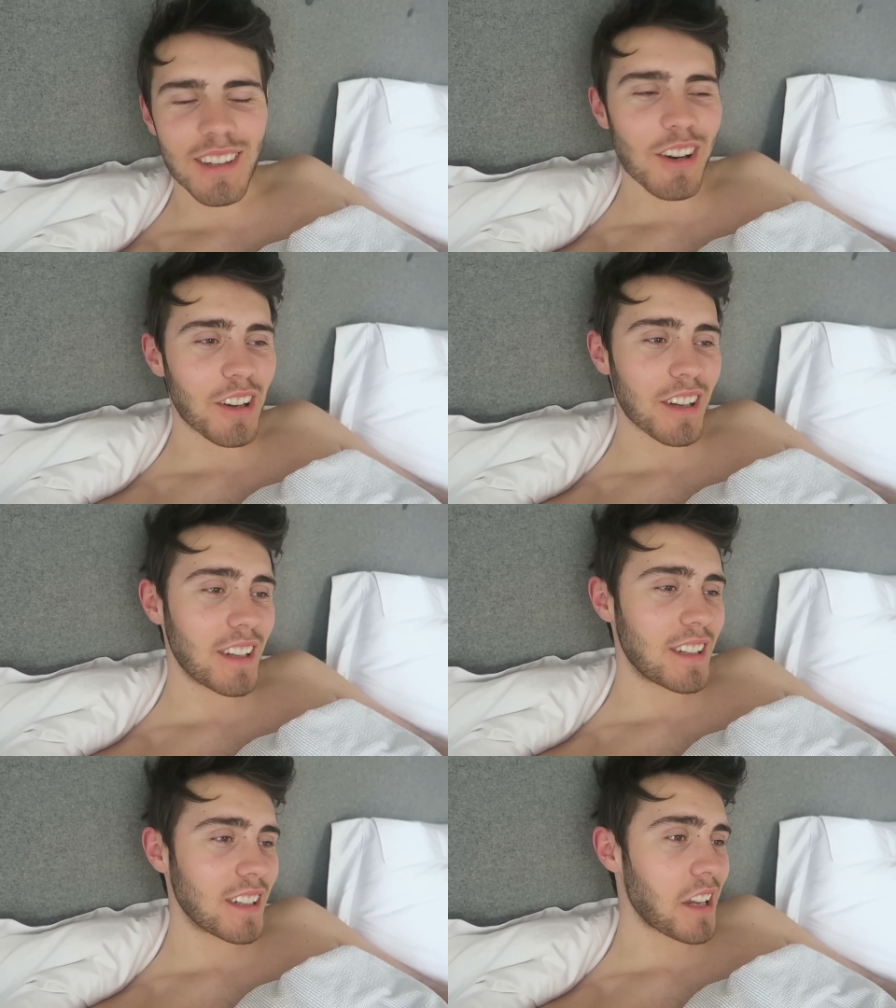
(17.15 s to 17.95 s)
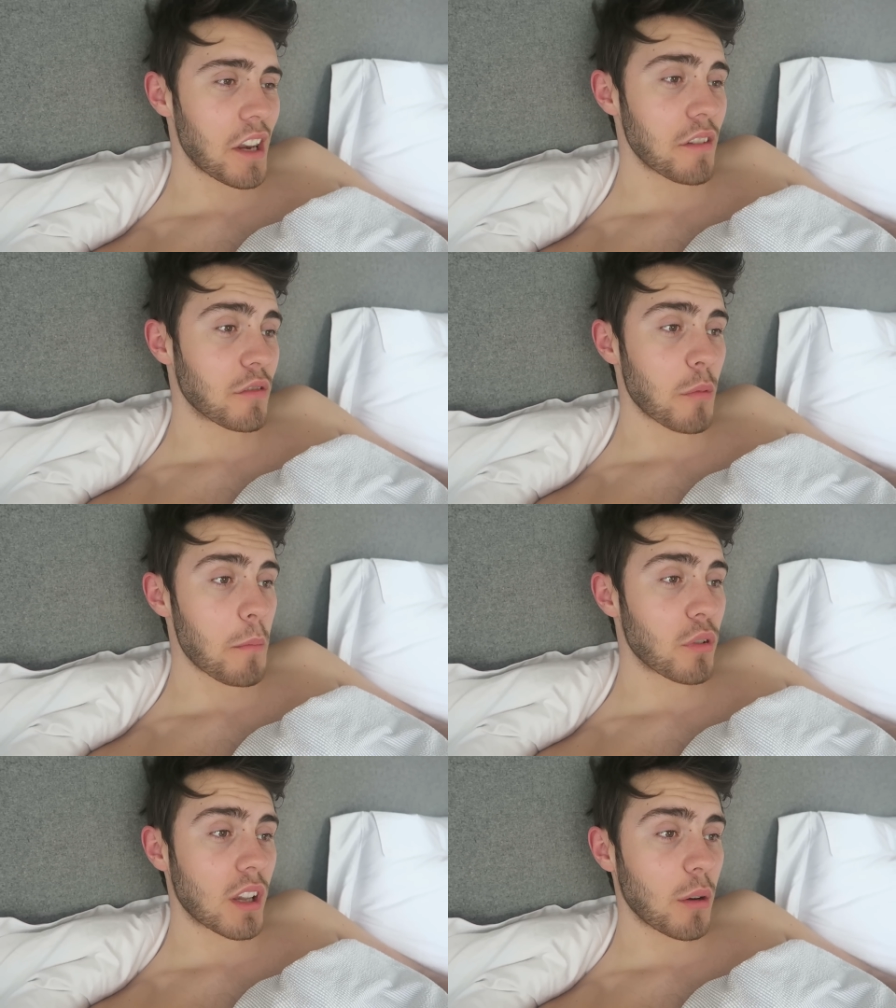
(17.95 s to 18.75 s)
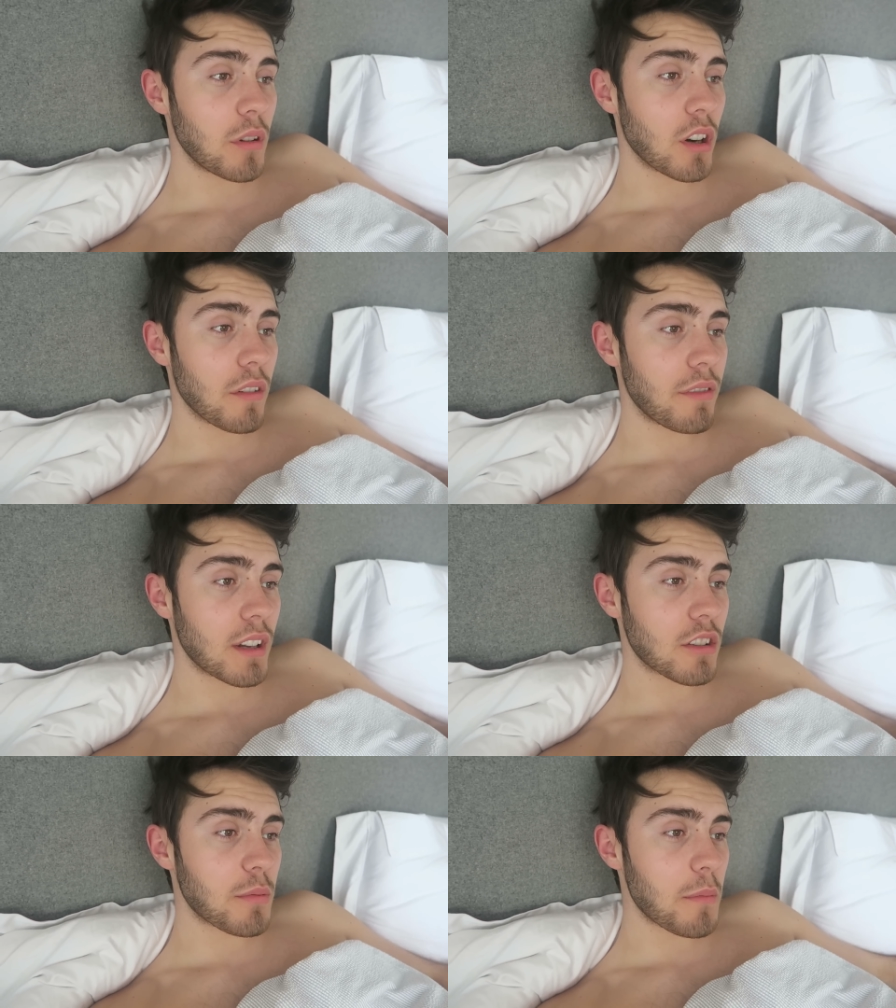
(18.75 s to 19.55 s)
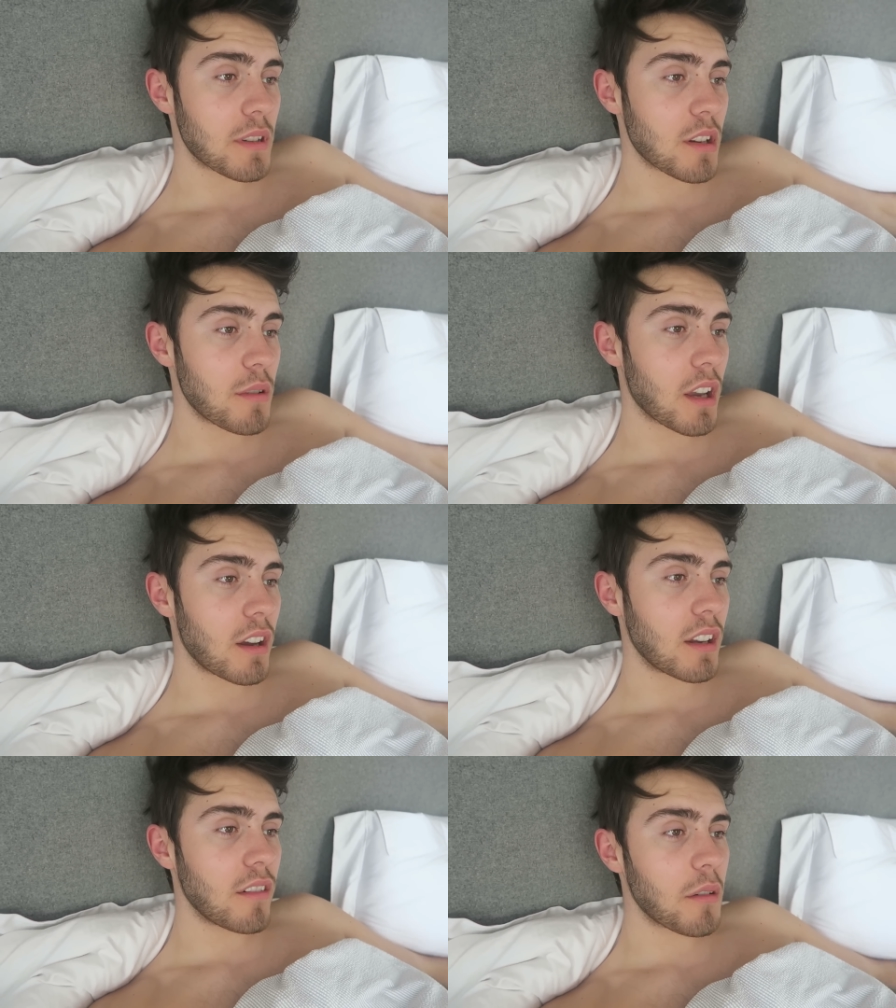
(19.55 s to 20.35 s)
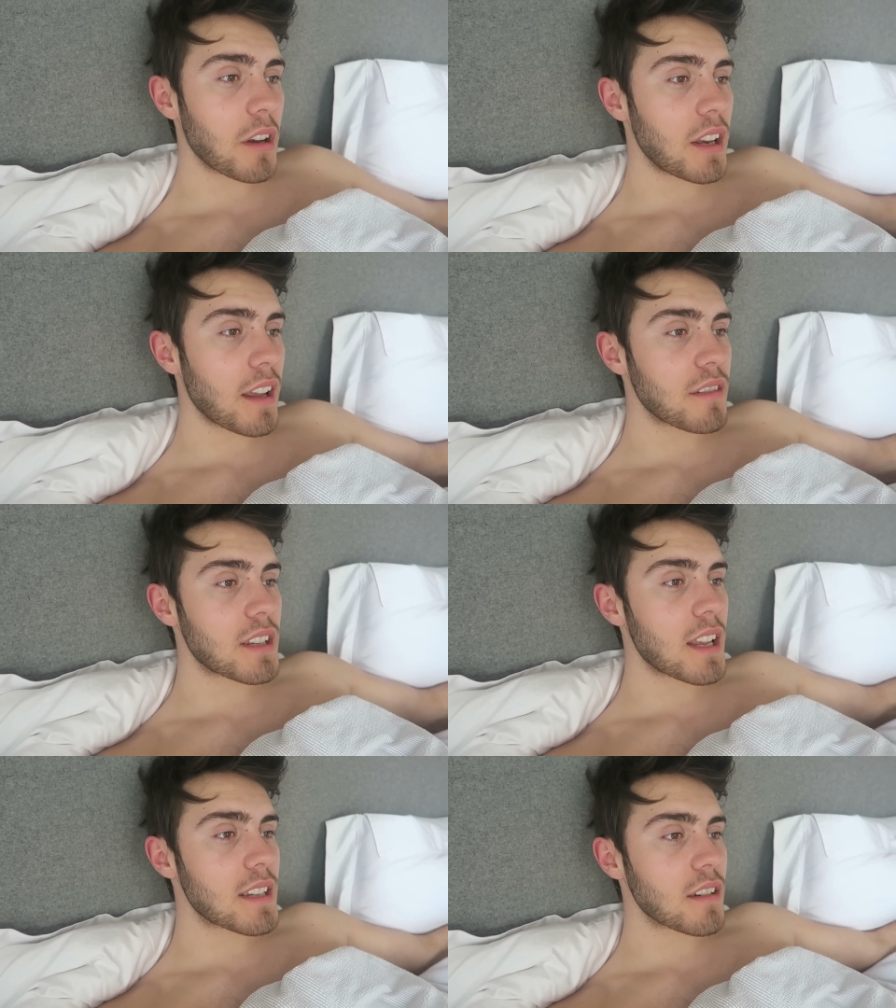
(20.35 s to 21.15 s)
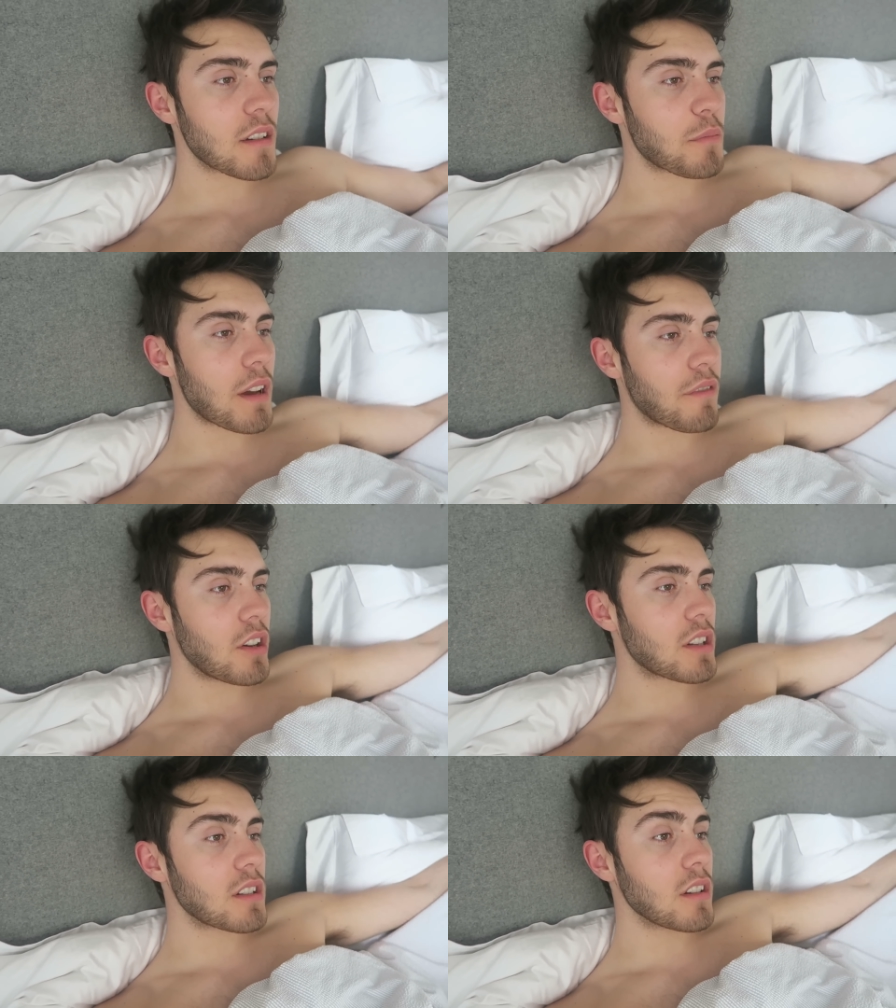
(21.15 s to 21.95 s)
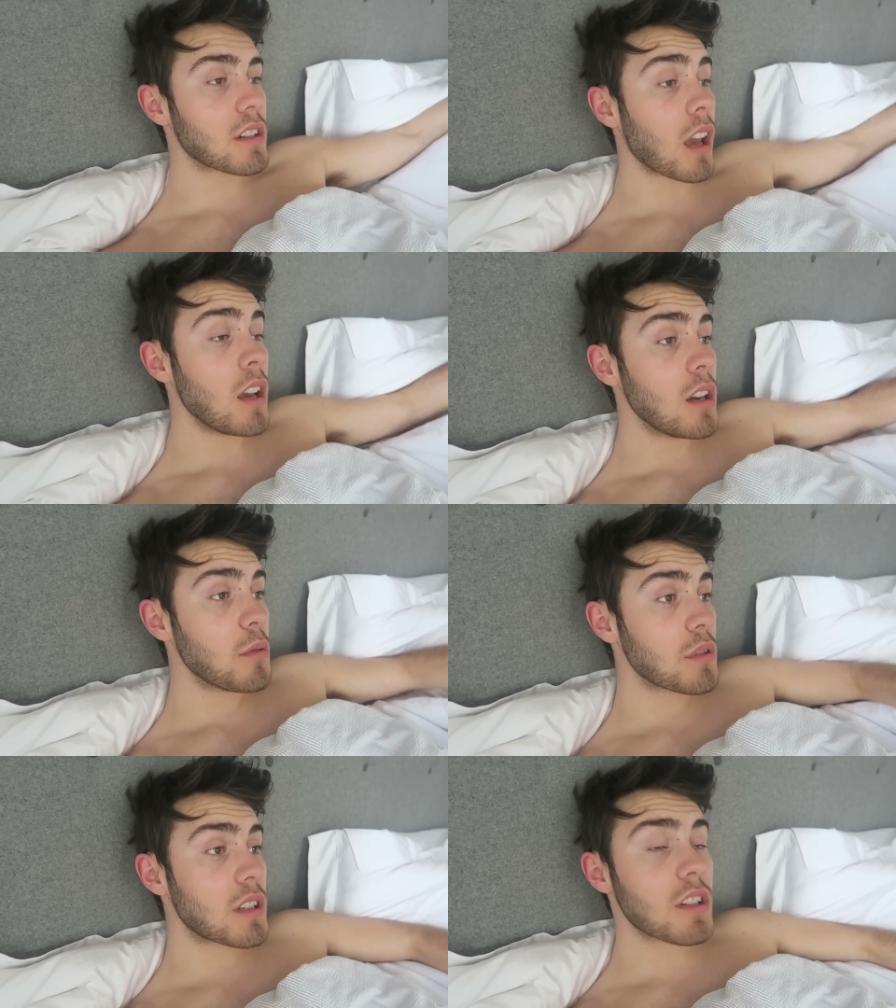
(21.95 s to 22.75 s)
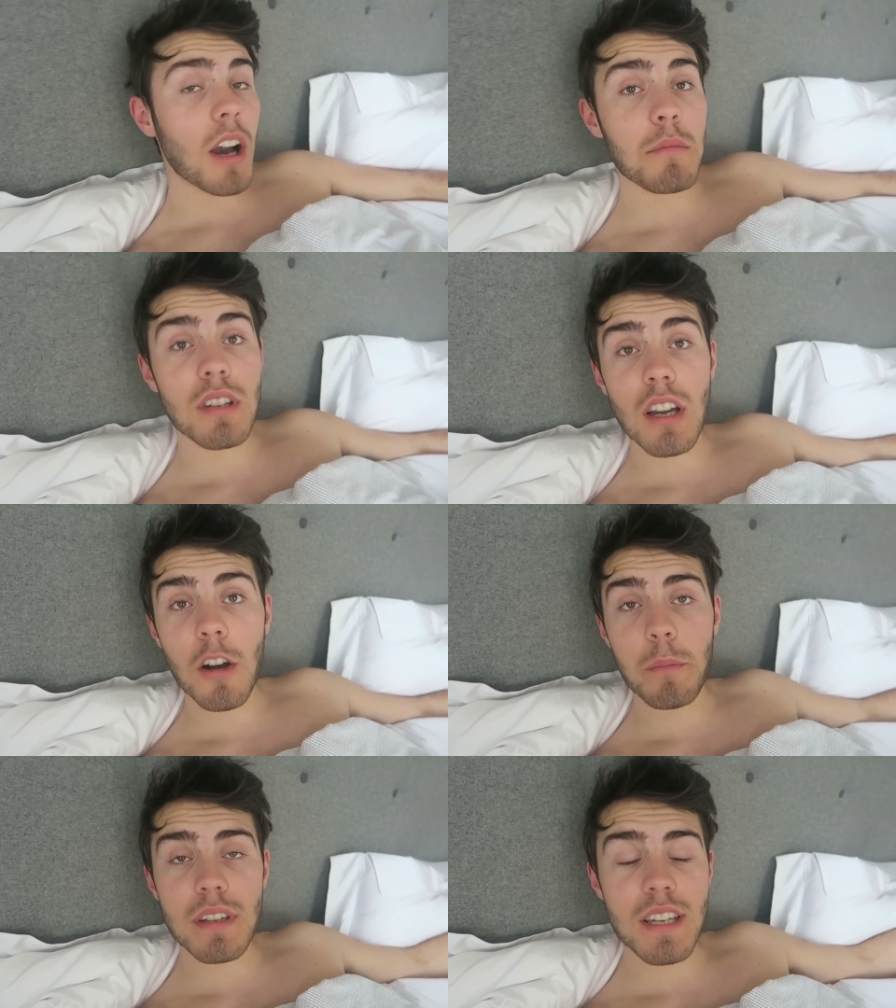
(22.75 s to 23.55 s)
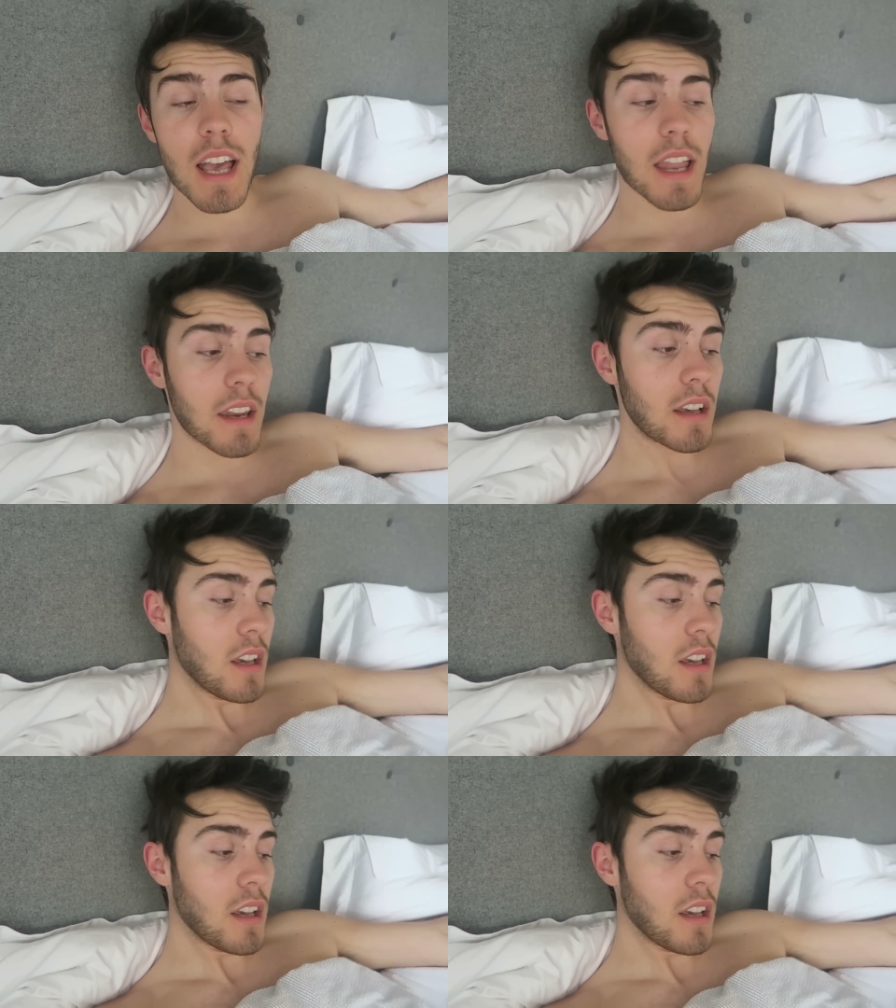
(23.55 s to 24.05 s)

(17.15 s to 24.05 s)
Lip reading: Not good. Don't even remember it going off. I just remember Zoe going, I'm going downstairs and I'll have breakfast. And I was like, what's the time? She's at 10:30.